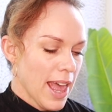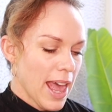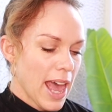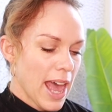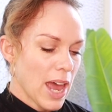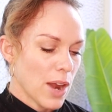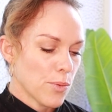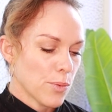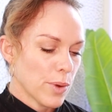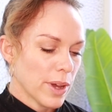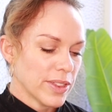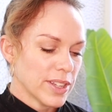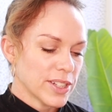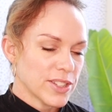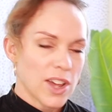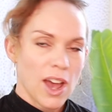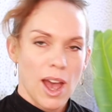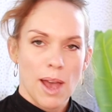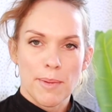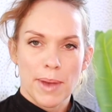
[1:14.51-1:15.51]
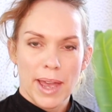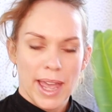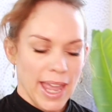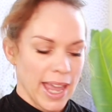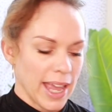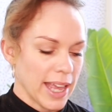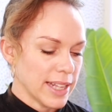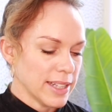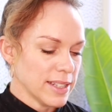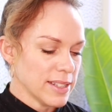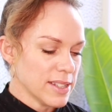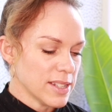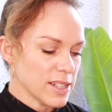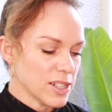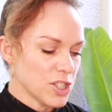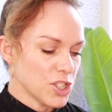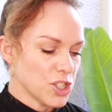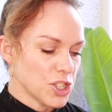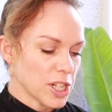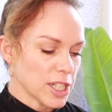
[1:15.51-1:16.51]
And when the timer ends,
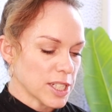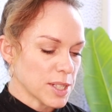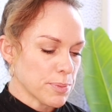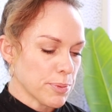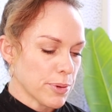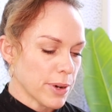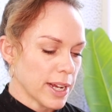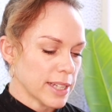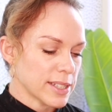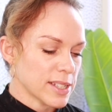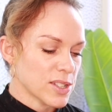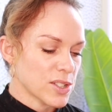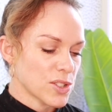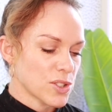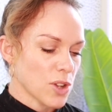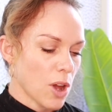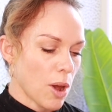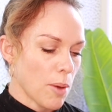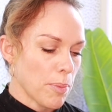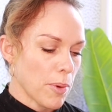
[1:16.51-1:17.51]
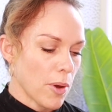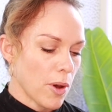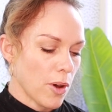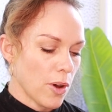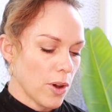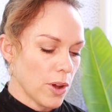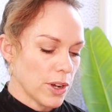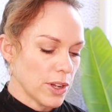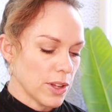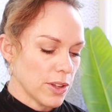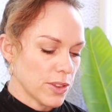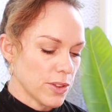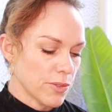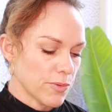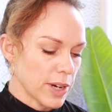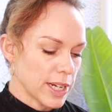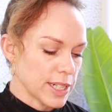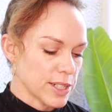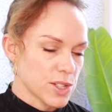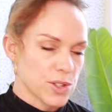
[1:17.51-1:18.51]
just press stop on the
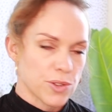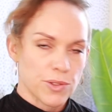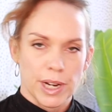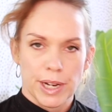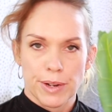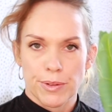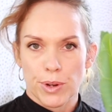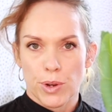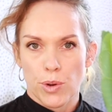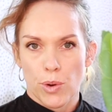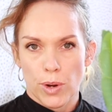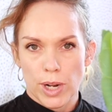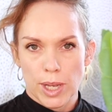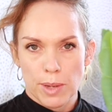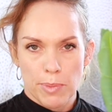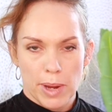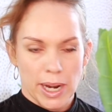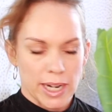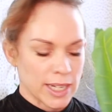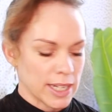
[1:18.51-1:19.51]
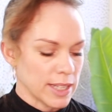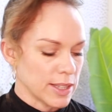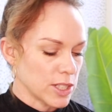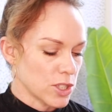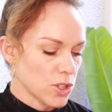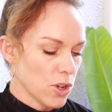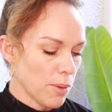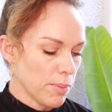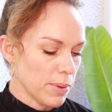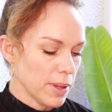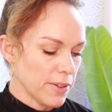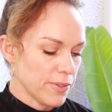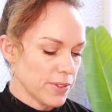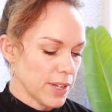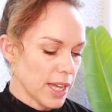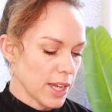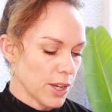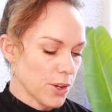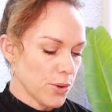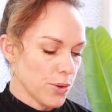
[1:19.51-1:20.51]
red screen recording button in the top
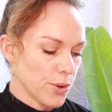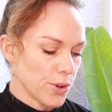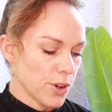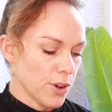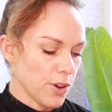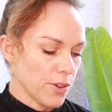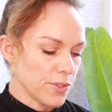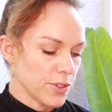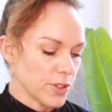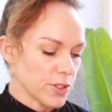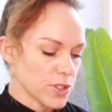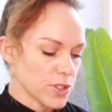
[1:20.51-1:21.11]
left-hand corner of your